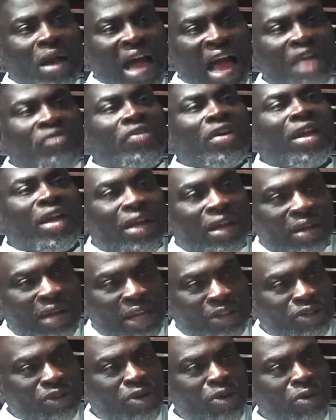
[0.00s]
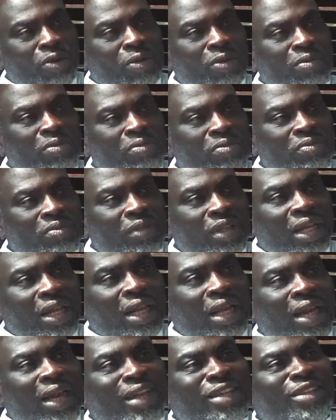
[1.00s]
Africa as a whole
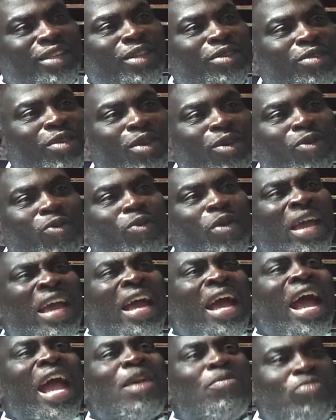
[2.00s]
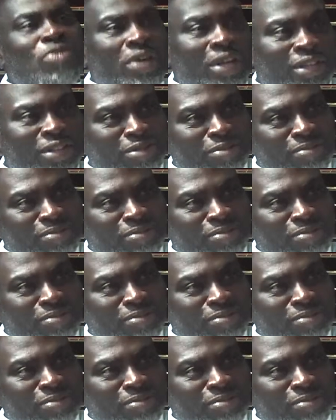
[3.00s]
is that we're a hybrid.